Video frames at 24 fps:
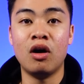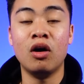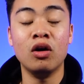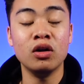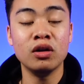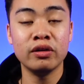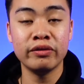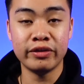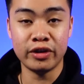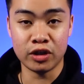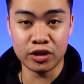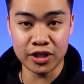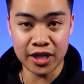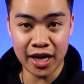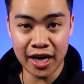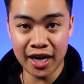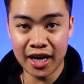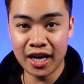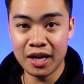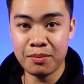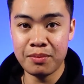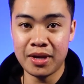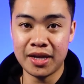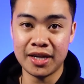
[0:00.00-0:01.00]
all of your
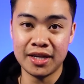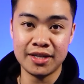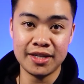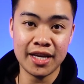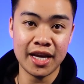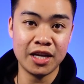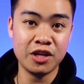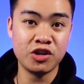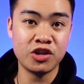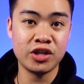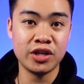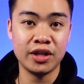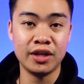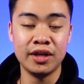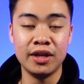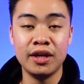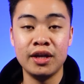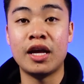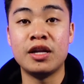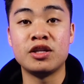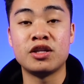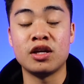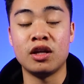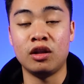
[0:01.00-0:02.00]
time and attention
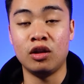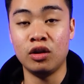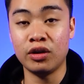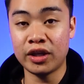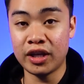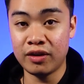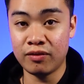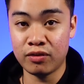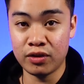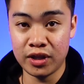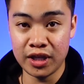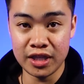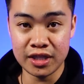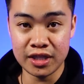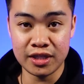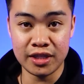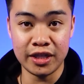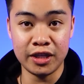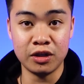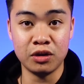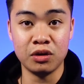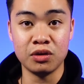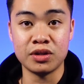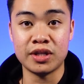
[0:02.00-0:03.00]
into looking for these
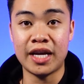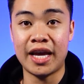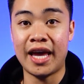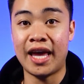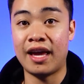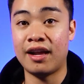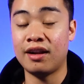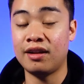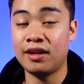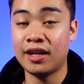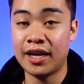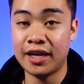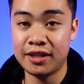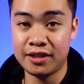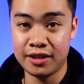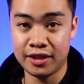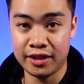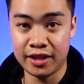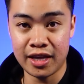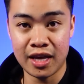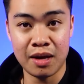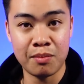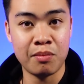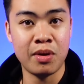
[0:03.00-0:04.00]
deals,
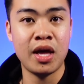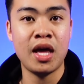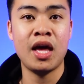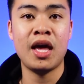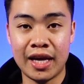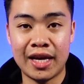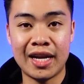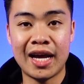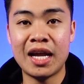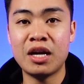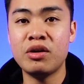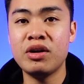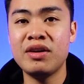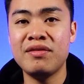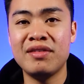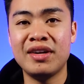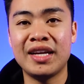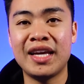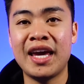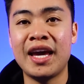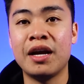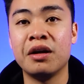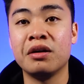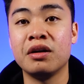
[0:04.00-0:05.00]
analyzing them, and I don't even
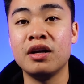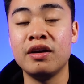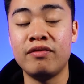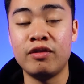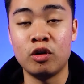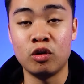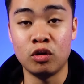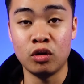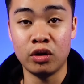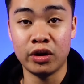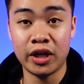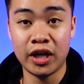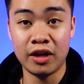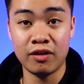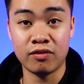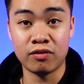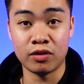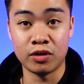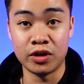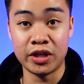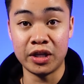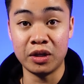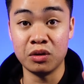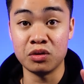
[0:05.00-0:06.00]
care if you're looking
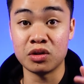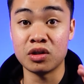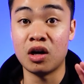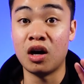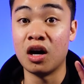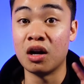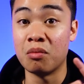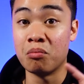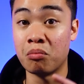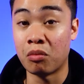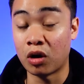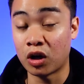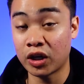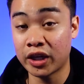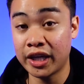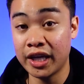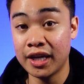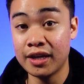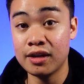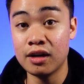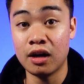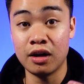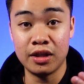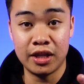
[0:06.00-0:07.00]
for deals on
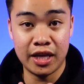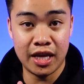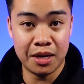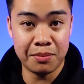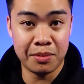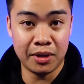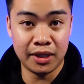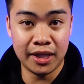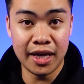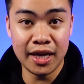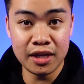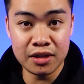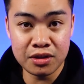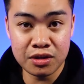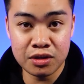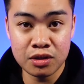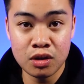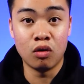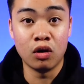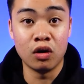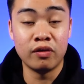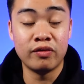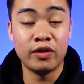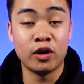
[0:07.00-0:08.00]
market on the MLS
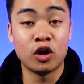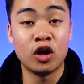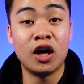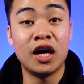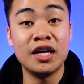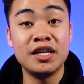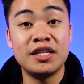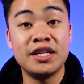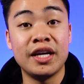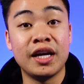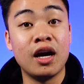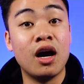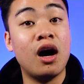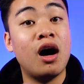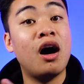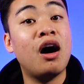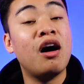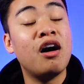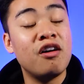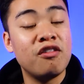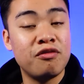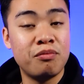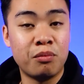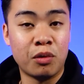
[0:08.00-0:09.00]
or if you're hunting
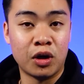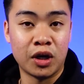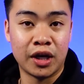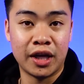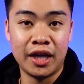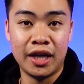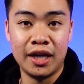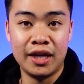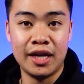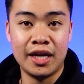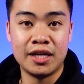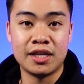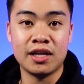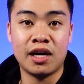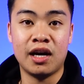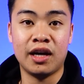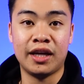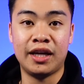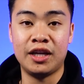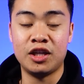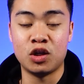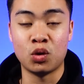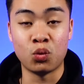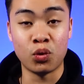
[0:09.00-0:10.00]
off market and
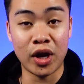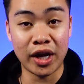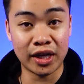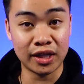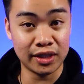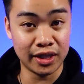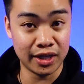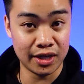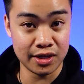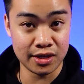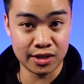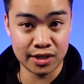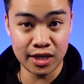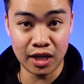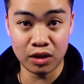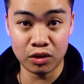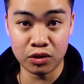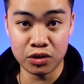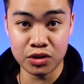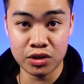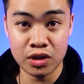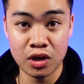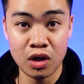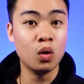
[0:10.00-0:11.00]
talking directly to
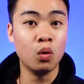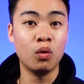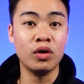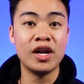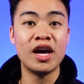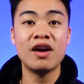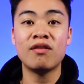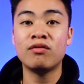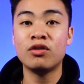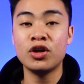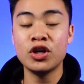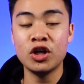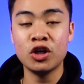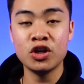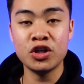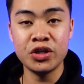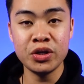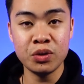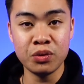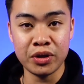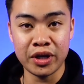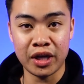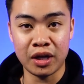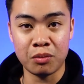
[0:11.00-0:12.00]
sellers. Whatever you're
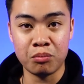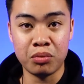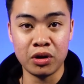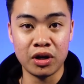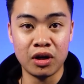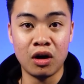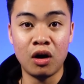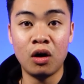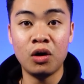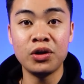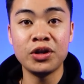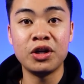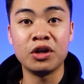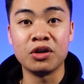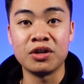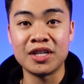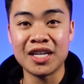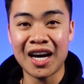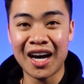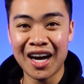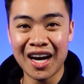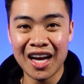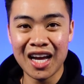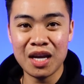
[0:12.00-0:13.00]
doing, put all your
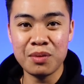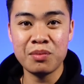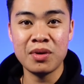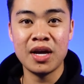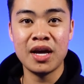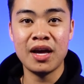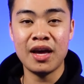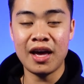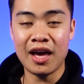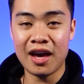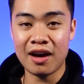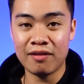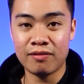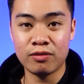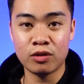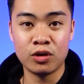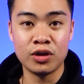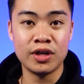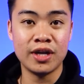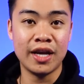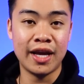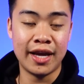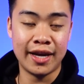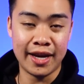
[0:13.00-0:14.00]
time,
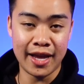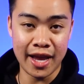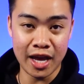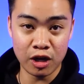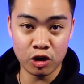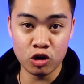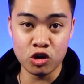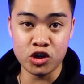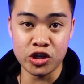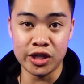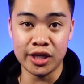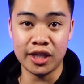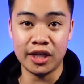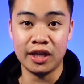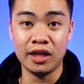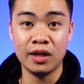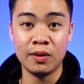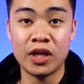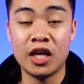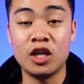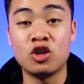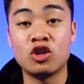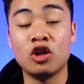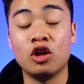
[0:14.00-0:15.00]
effort, and energy
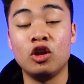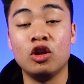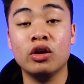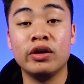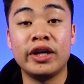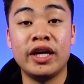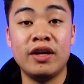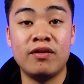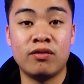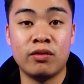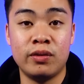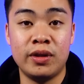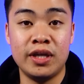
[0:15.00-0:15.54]
into looking for